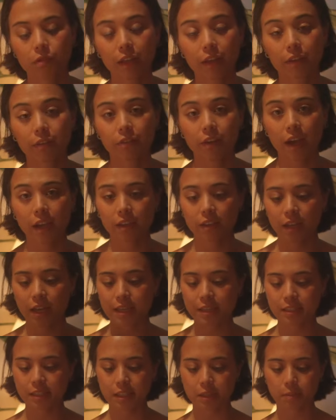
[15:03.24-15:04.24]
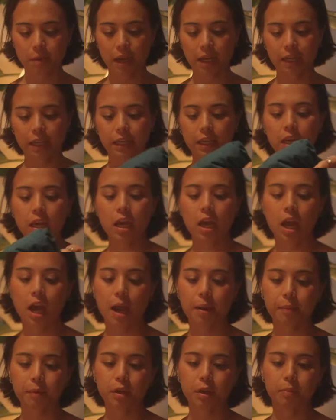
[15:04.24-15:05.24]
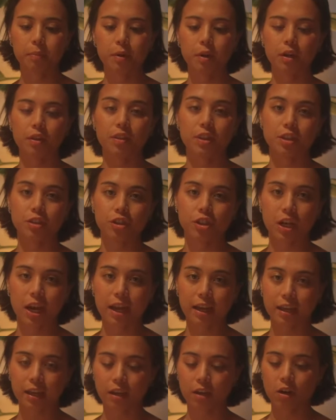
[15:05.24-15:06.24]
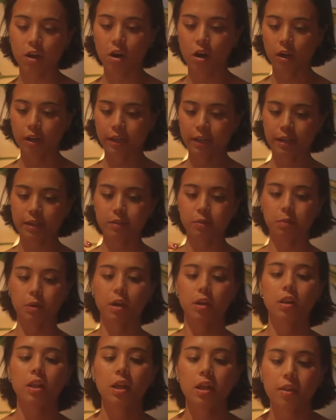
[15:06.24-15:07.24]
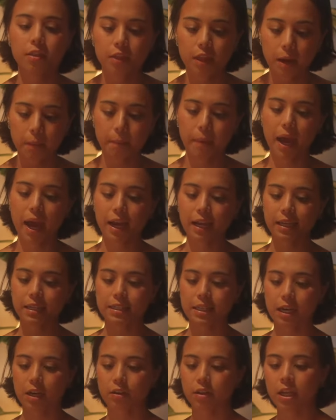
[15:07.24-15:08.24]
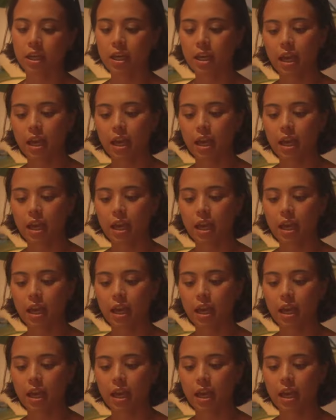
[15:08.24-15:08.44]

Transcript: like finalize this packing, I'm gonna put this jacket on it as well, then pack it down.